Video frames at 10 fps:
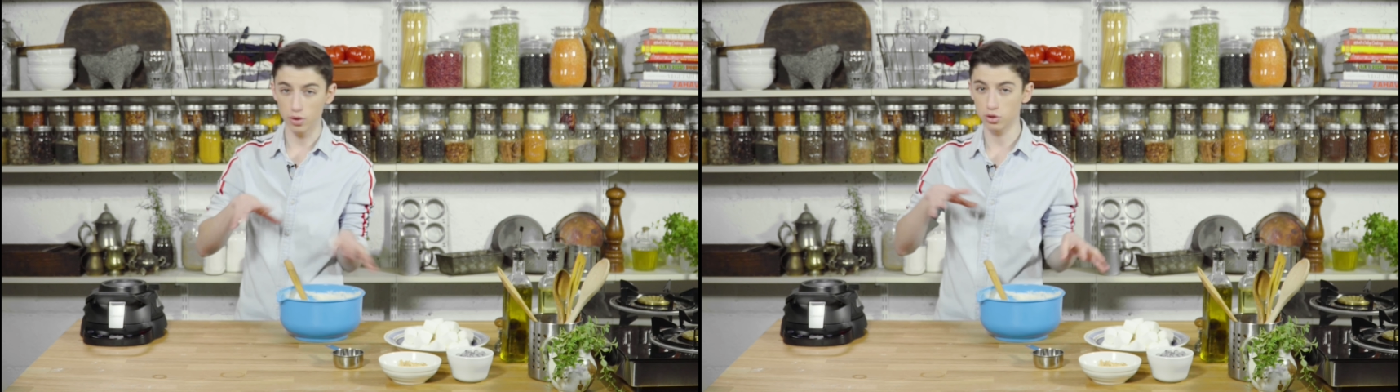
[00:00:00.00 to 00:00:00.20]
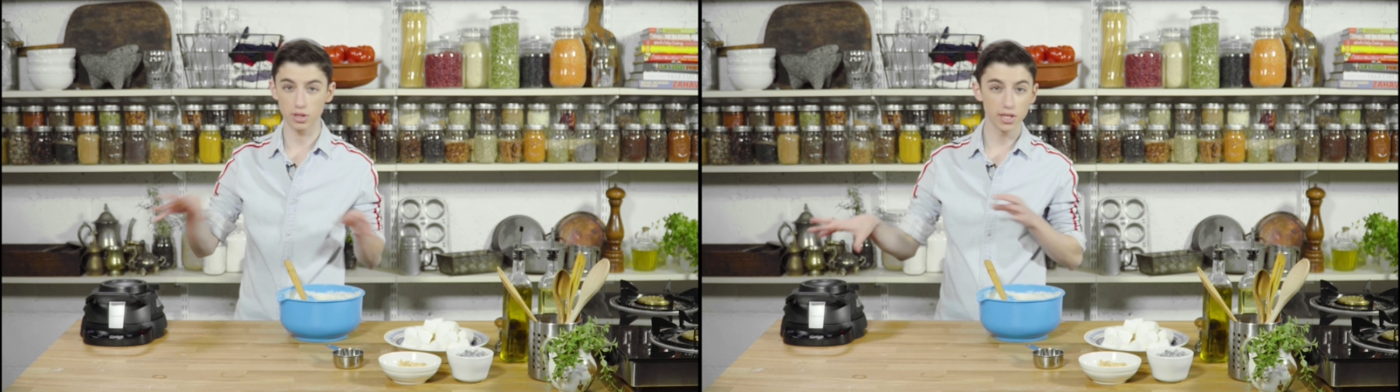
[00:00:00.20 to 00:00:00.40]

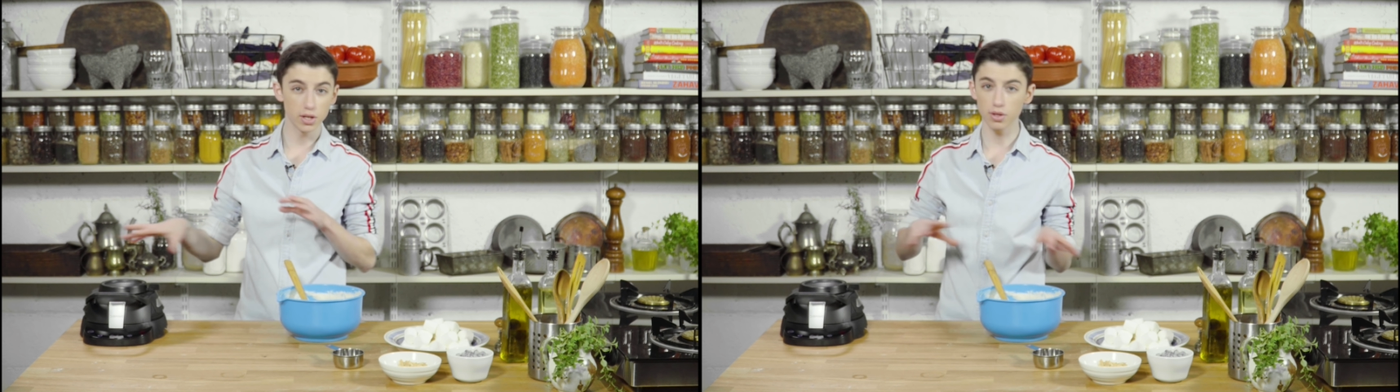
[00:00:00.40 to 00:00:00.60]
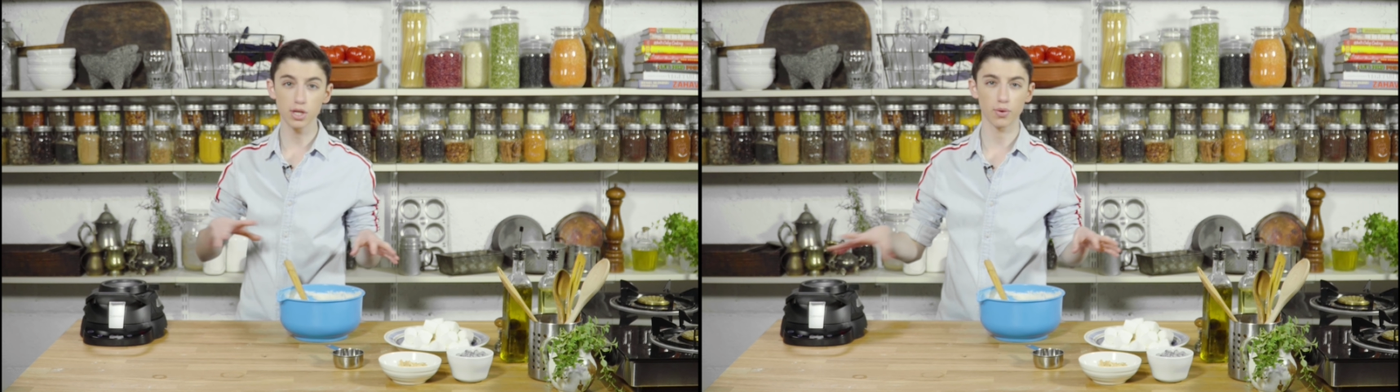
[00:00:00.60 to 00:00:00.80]
There's
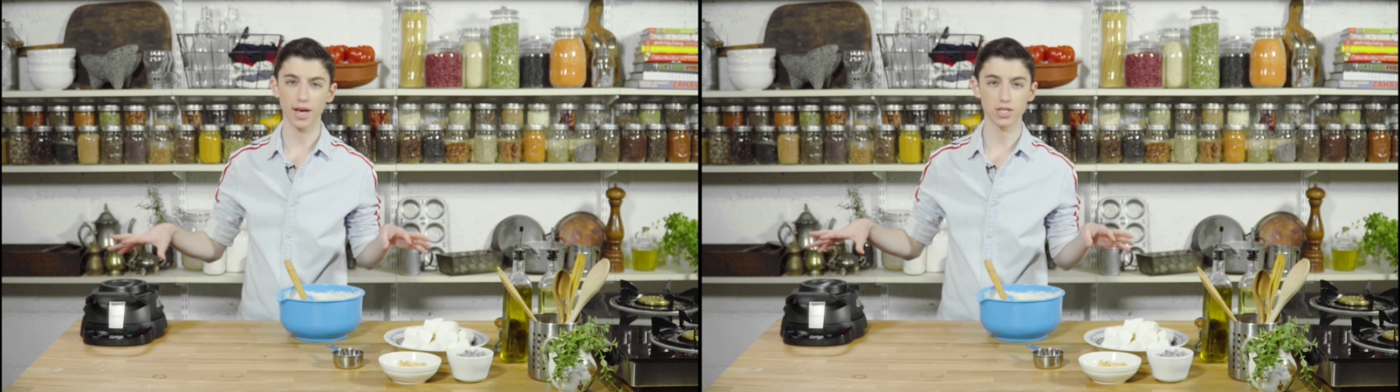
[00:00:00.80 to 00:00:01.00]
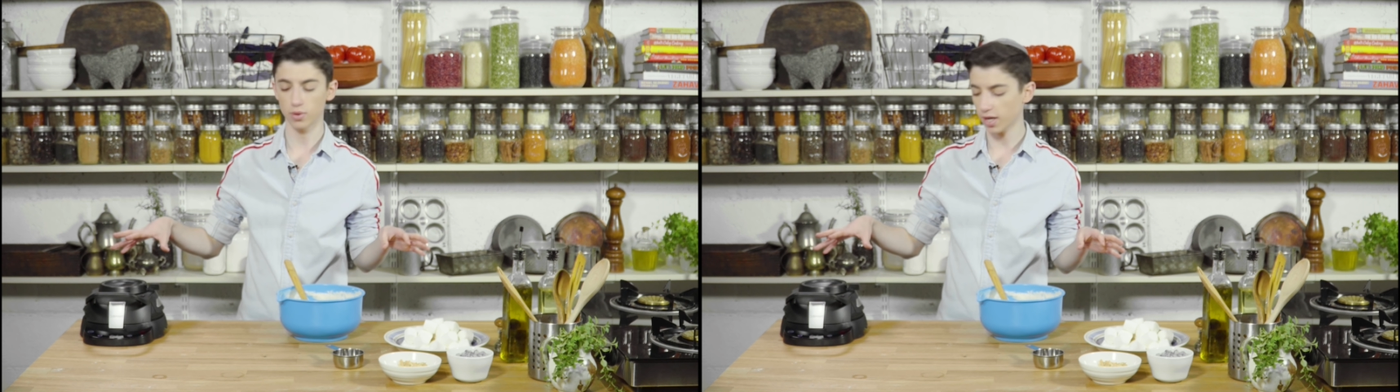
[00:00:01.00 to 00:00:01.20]
literally no
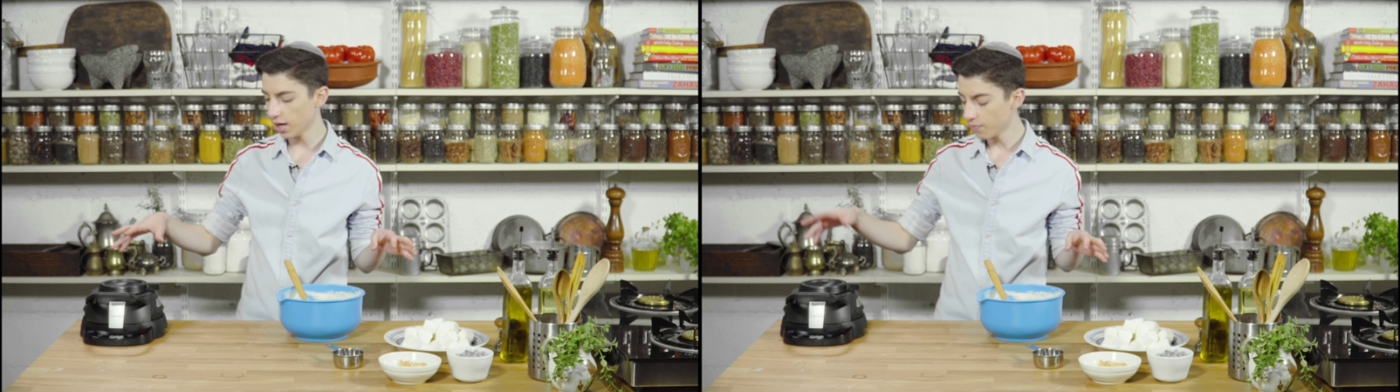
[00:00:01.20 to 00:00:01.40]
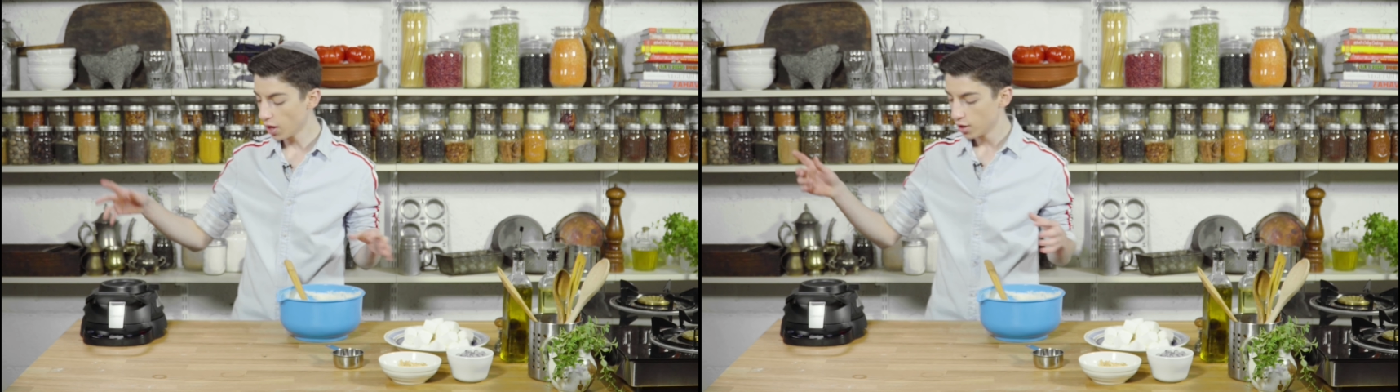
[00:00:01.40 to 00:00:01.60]
guesswork in
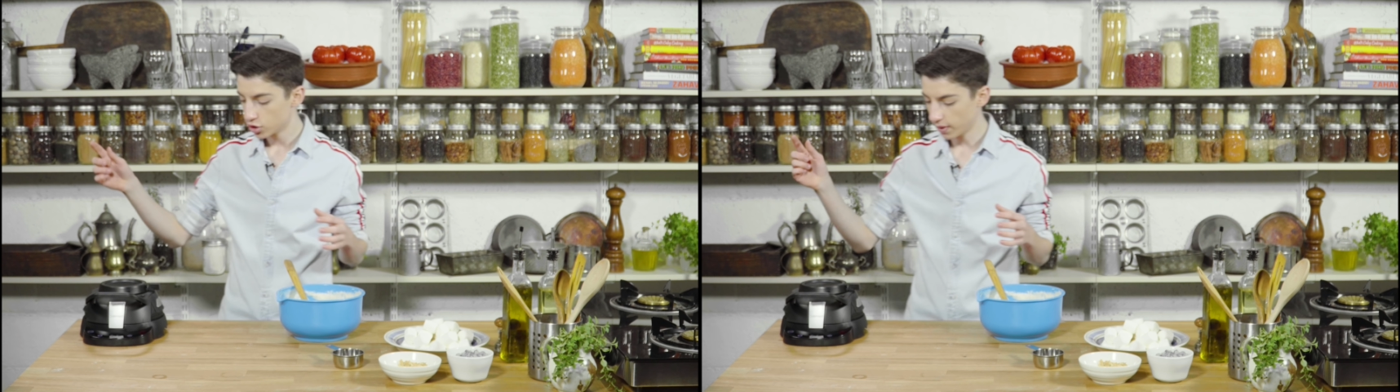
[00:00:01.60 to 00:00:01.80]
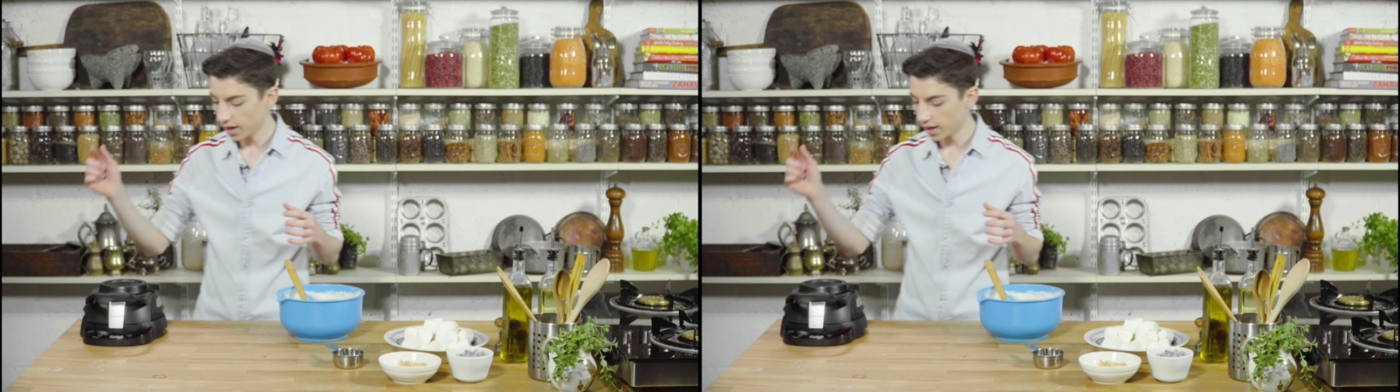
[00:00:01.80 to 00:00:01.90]
it. So